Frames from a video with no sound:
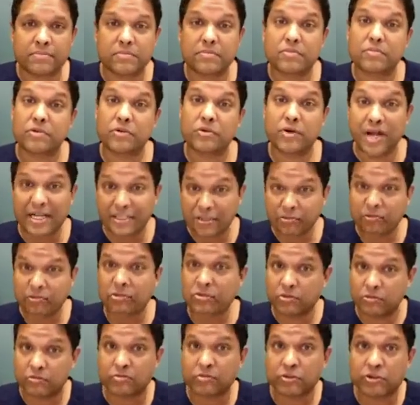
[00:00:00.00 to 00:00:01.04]

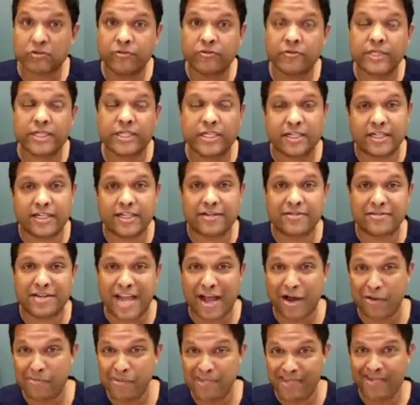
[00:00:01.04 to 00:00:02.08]
grassroots movement,
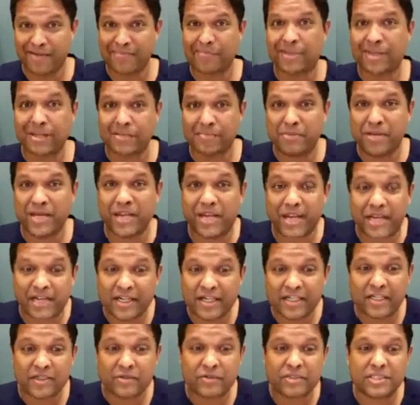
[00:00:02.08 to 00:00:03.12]
now becoming big,
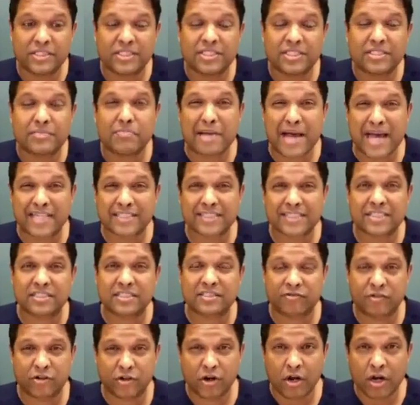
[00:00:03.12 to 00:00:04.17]
which is masks
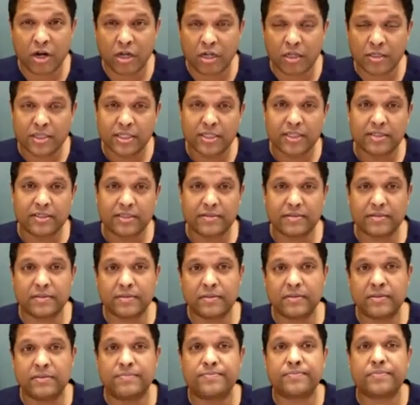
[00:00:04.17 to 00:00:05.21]
for all.
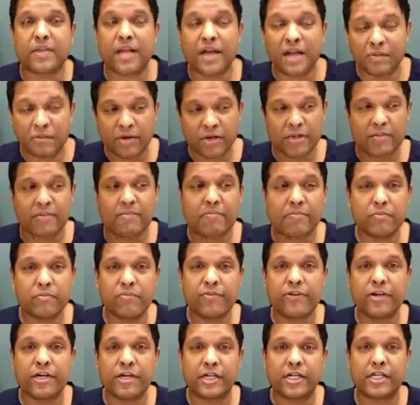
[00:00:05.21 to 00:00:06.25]
I want to
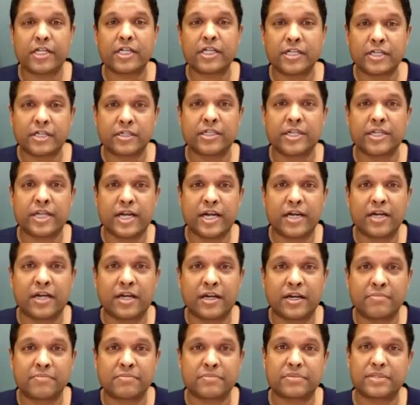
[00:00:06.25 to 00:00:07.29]
very clearly
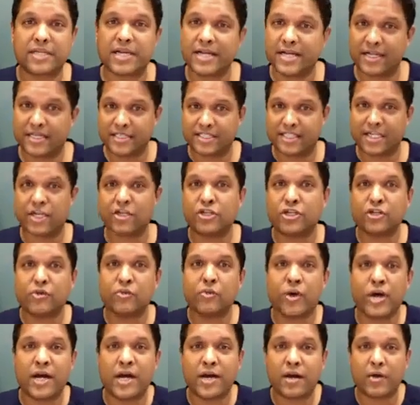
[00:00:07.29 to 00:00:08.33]
kind of tell you
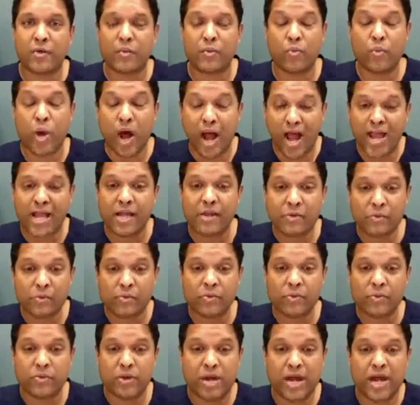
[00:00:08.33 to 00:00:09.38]
why
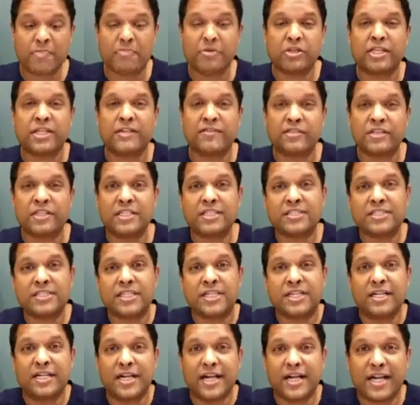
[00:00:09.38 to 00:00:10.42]
I believe in this
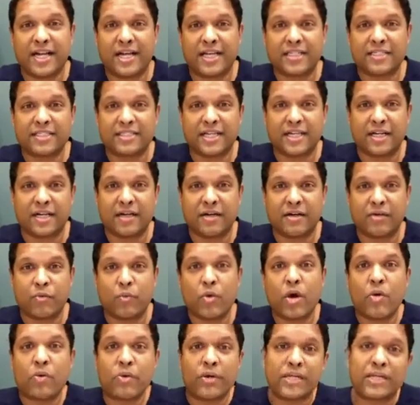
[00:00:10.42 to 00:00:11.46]
and
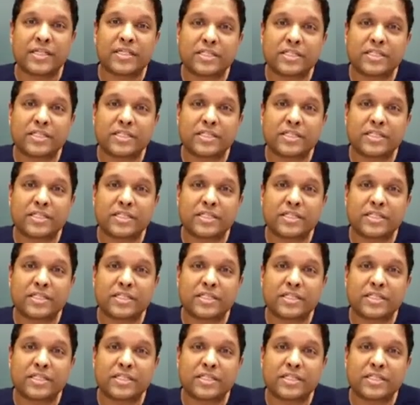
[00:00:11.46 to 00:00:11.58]
what we can